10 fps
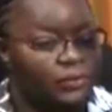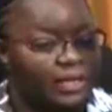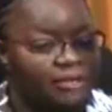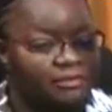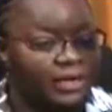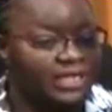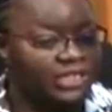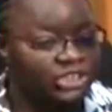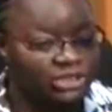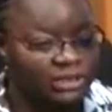whatever
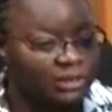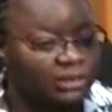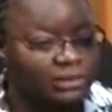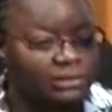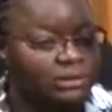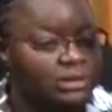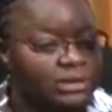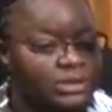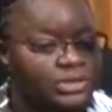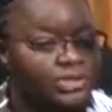additional
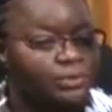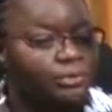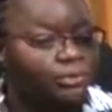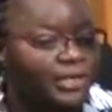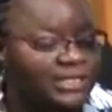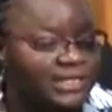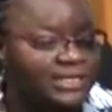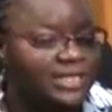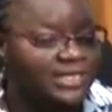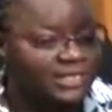support
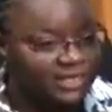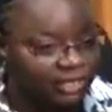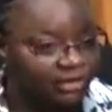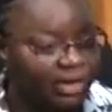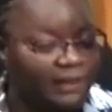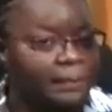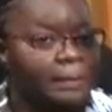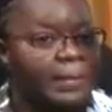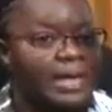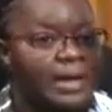is necessary
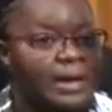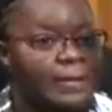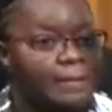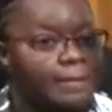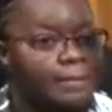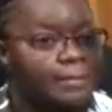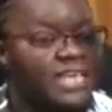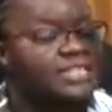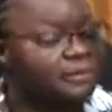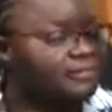
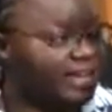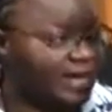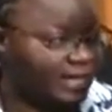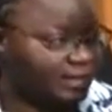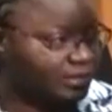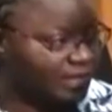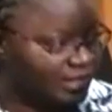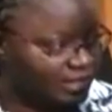is provided to